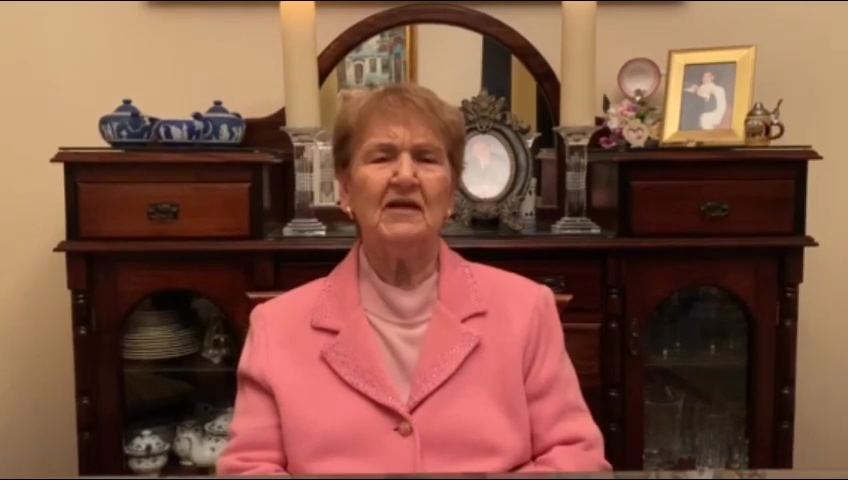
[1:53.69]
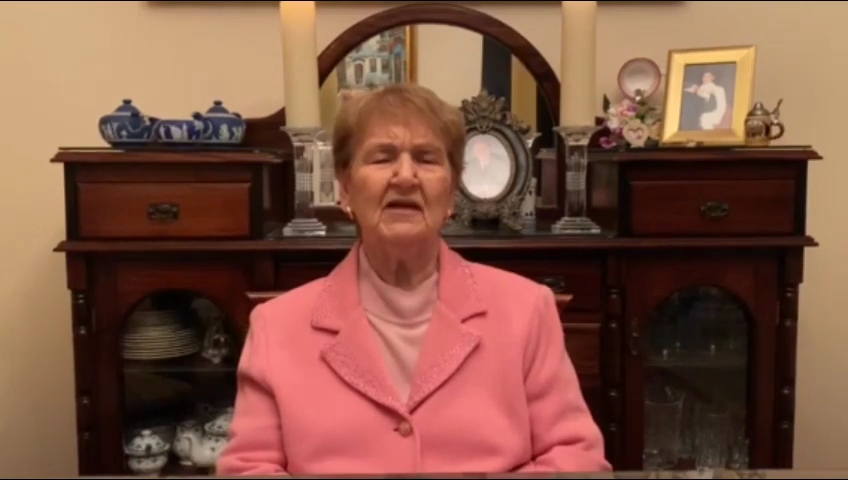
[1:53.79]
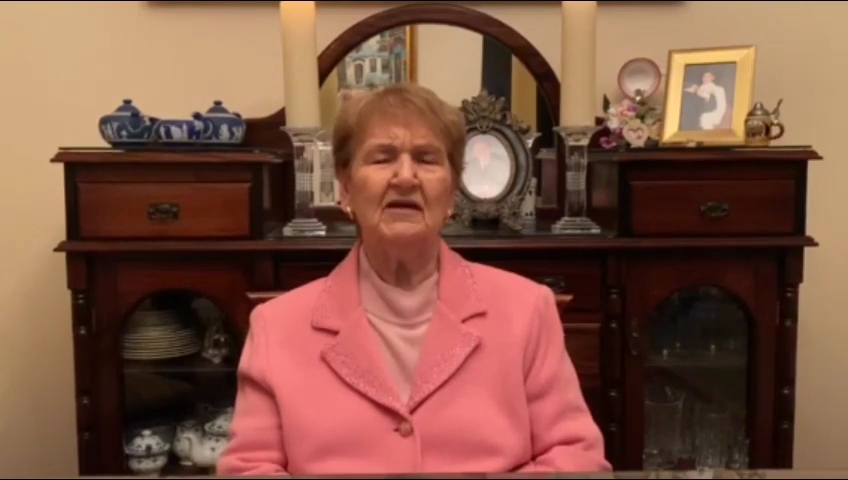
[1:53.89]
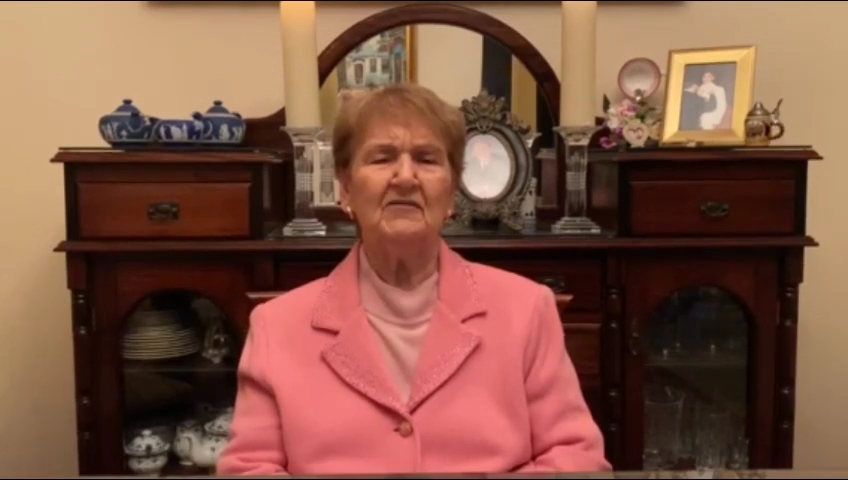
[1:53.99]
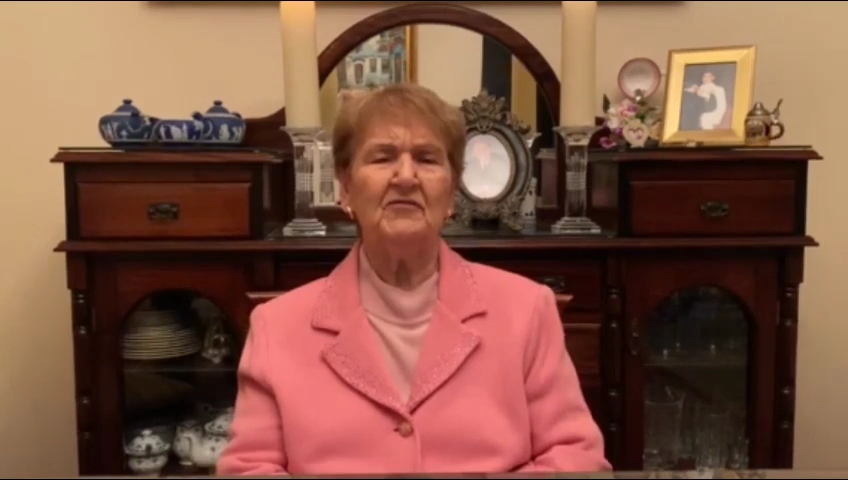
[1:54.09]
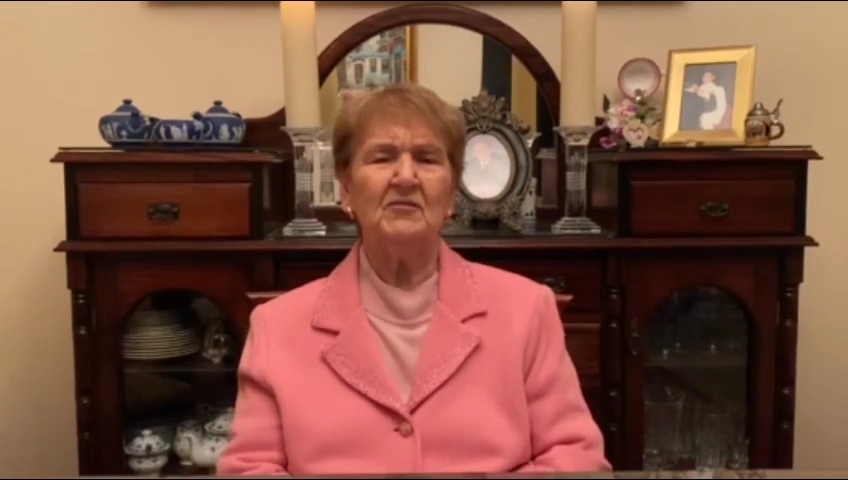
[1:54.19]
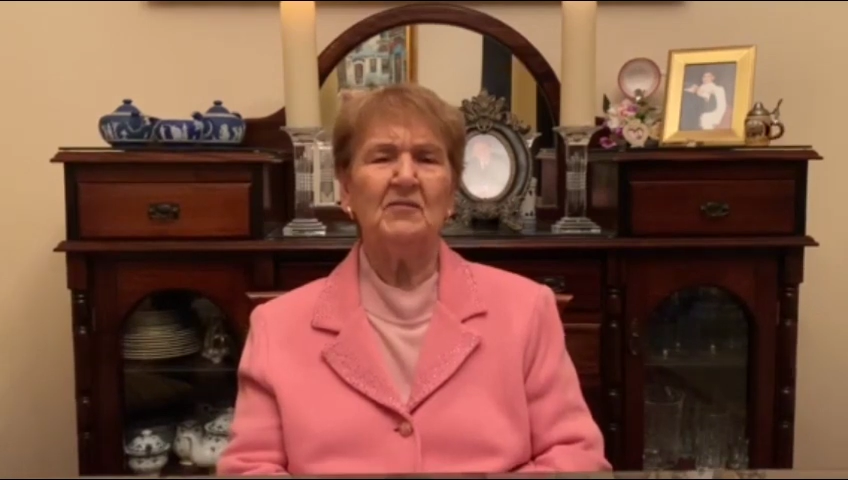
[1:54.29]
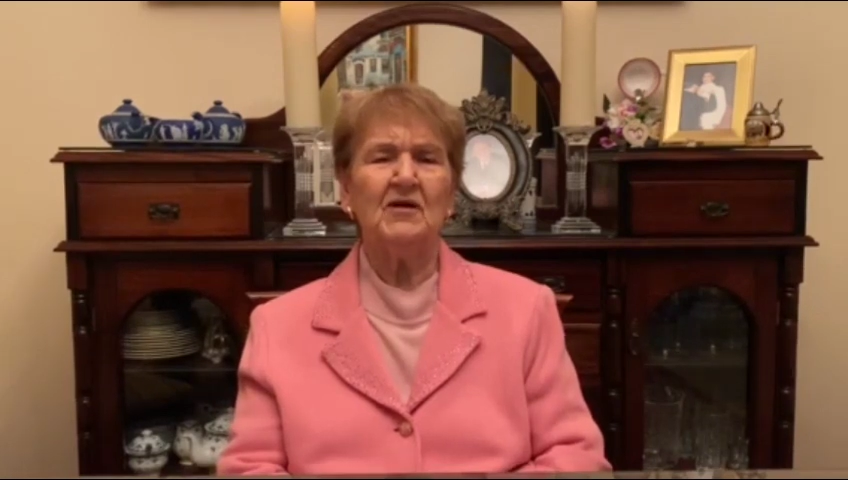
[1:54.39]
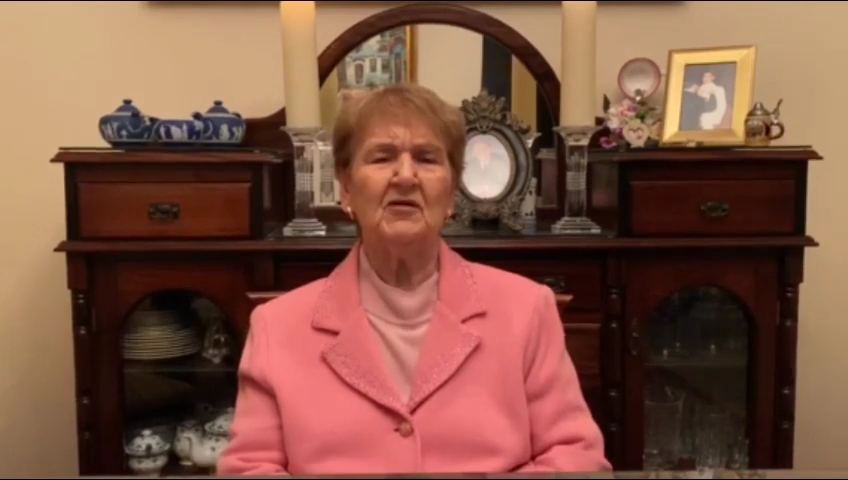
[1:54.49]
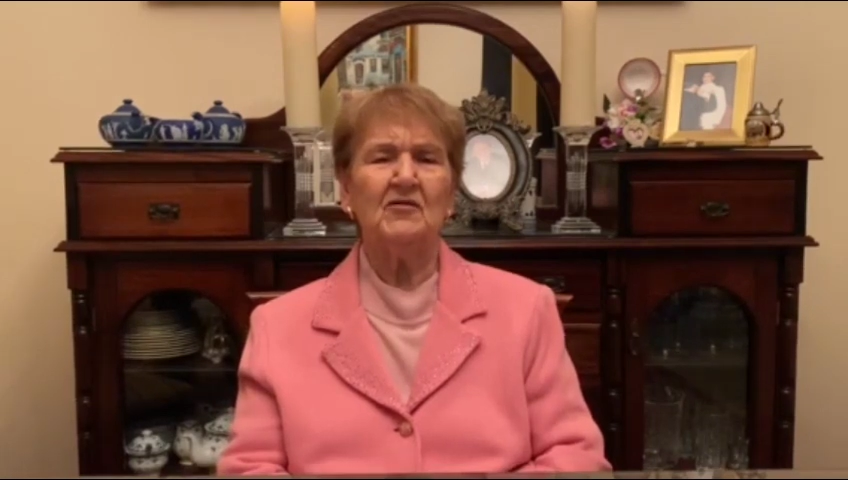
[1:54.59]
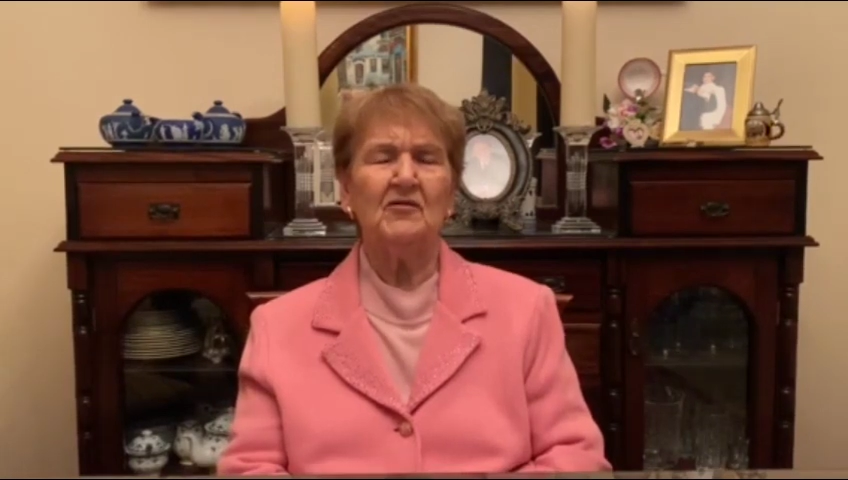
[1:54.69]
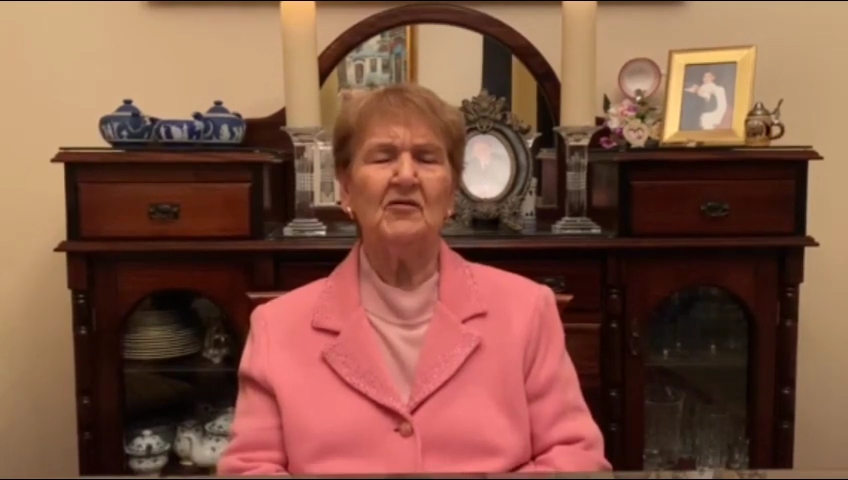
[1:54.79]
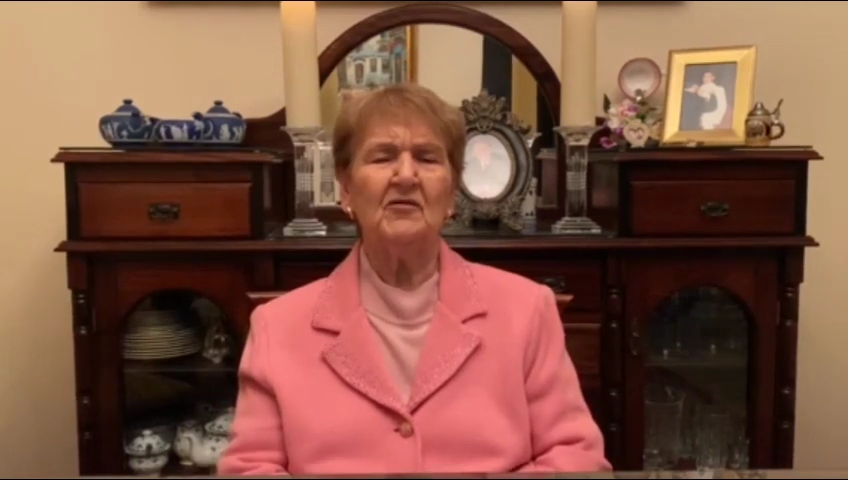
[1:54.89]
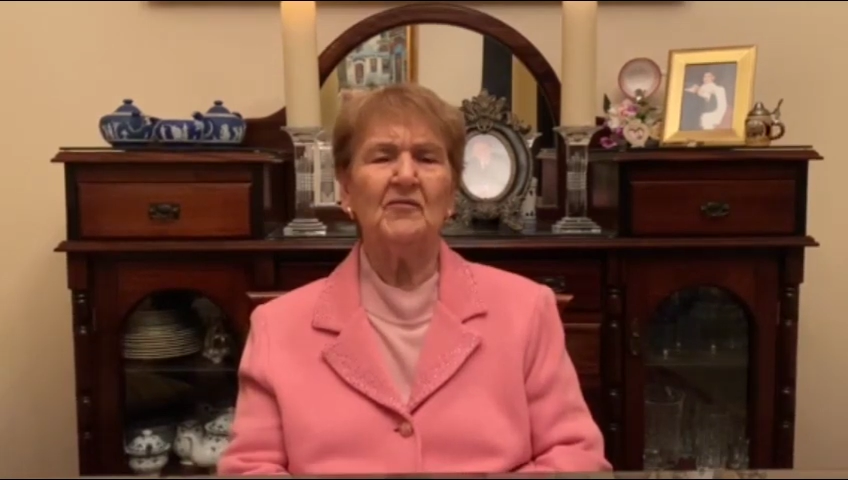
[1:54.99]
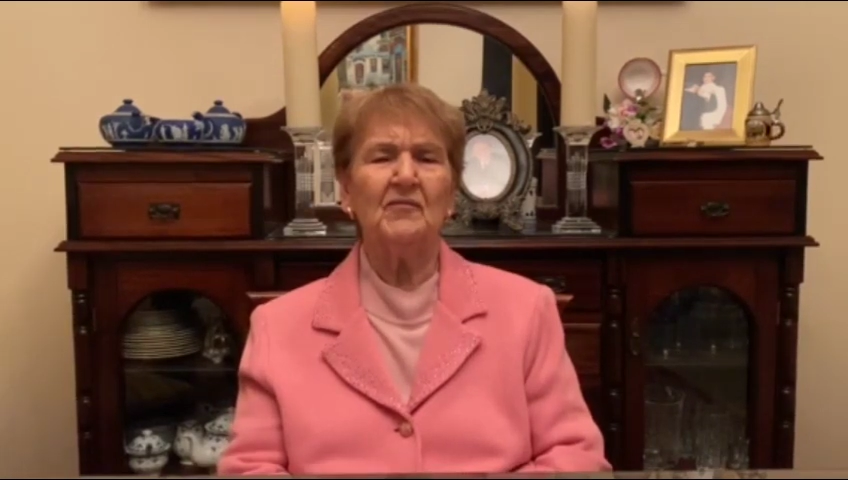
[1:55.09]
I love you, my
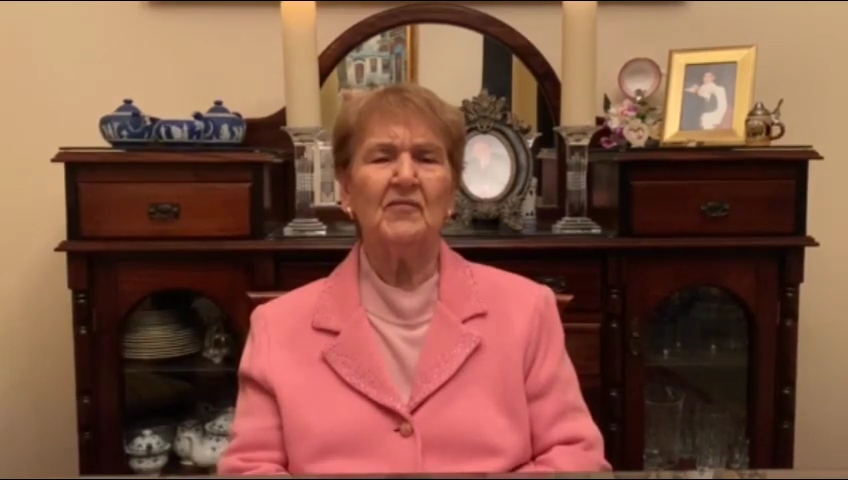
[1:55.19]
girl.